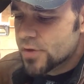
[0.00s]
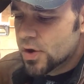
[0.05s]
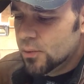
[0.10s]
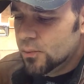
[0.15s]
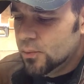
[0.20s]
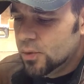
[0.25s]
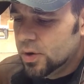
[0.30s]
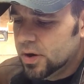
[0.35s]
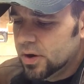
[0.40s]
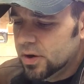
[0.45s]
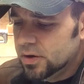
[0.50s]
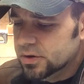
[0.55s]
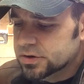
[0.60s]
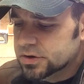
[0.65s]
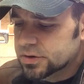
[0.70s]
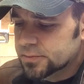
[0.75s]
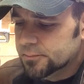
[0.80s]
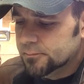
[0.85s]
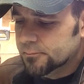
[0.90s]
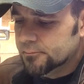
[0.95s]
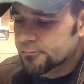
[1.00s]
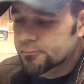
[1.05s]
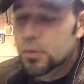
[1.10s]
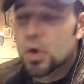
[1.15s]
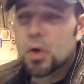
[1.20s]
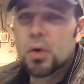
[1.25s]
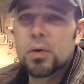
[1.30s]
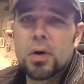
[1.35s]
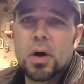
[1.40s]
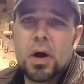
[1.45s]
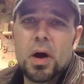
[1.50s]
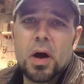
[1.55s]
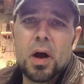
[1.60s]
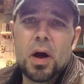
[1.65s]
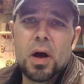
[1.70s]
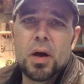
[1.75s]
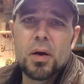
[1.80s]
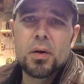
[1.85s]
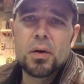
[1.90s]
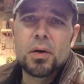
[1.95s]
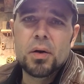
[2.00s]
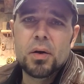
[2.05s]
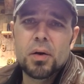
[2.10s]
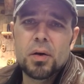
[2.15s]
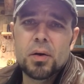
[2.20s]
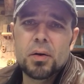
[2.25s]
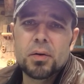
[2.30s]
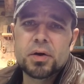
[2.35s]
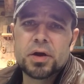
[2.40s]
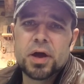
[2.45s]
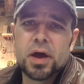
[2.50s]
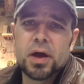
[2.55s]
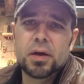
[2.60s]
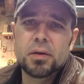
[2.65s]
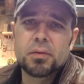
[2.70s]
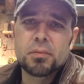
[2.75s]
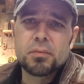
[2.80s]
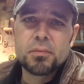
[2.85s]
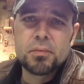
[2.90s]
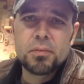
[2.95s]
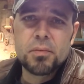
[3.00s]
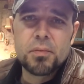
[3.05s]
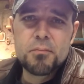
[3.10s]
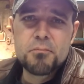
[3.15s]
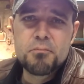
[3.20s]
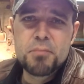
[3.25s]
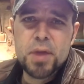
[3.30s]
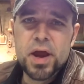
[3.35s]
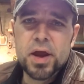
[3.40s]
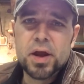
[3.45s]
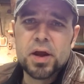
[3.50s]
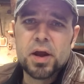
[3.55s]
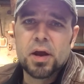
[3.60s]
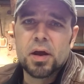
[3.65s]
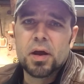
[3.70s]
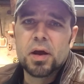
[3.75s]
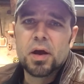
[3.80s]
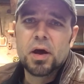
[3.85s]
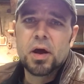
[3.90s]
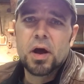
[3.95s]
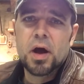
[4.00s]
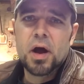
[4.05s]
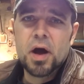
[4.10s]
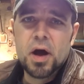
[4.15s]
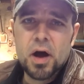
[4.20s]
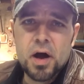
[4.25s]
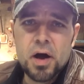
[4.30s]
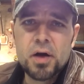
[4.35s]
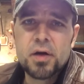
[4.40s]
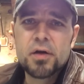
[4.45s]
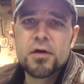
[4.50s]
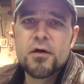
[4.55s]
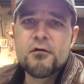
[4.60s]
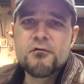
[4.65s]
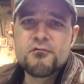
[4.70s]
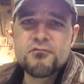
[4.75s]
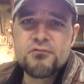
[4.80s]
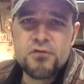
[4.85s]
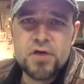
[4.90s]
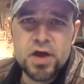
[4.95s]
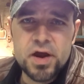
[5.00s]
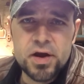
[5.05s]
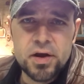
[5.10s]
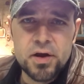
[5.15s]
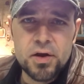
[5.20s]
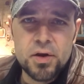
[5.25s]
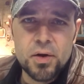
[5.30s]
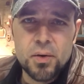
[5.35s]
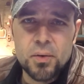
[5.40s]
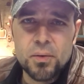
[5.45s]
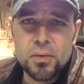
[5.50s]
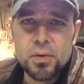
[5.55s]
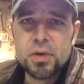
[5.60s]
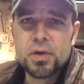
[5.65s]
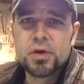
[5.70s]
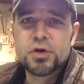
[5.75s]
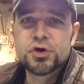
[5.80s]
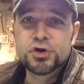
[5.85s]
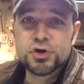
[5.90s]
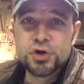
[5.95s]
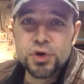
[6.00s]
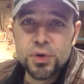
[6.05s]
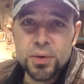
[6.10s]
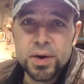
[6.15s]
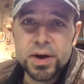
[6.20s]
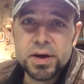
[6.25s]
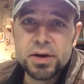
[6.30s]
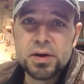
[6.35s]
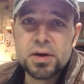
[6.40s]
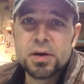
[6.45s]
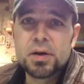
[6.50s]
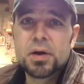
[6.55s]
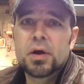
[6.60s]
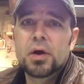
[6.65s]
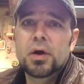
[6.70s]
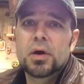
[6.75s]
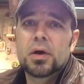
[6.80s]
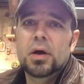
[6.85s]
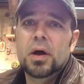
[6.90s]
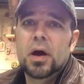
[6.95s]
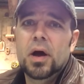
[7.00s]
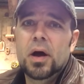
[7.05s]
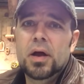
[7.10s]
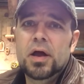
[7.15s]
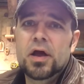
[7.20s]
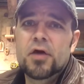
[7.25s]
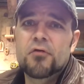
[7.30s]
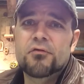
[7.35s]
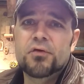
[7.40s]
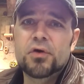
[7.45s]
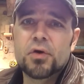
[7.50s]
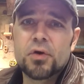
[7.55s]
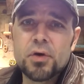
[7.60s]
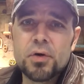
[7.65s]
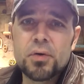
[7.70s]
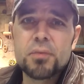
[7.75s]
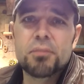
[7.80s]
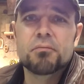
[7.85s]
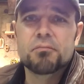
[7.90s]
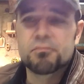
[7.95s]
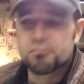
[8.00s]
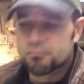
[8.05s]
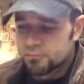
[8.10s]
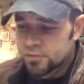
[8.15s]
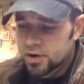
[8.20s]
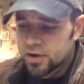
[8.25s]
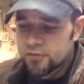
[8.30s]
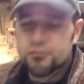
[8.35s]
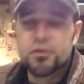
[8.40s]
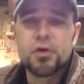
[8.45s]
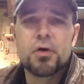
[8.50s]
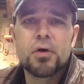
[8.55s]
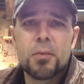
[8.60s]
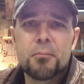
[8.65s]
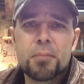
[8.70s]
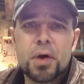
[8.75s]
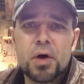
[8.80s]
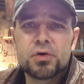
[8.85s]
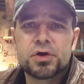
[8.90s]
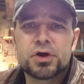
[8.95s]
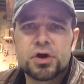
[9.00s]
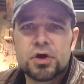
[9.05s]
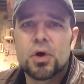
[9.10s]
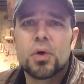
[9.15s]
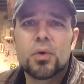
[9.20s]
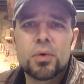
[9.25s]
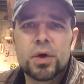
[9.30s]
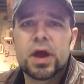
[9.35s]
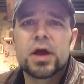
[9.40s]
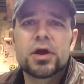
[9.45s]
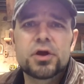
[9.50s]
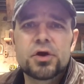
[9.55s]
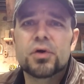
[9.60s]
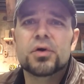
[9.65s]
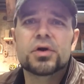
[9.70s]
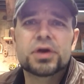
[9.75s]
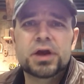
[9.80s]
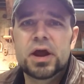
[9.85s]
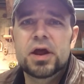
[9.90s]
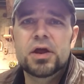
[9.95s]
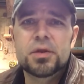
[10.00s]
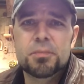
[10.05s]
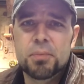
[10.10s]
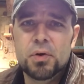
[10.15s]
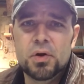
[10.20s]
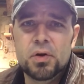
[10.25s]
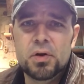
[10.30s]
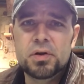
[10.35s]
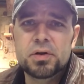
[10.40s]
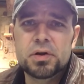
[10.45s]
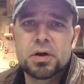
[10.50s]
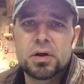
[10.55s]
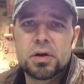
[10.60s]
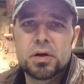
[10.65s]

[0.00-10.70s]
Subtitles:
What else? Okay, make a video. Do it. If you're about to go get your teeth pulled,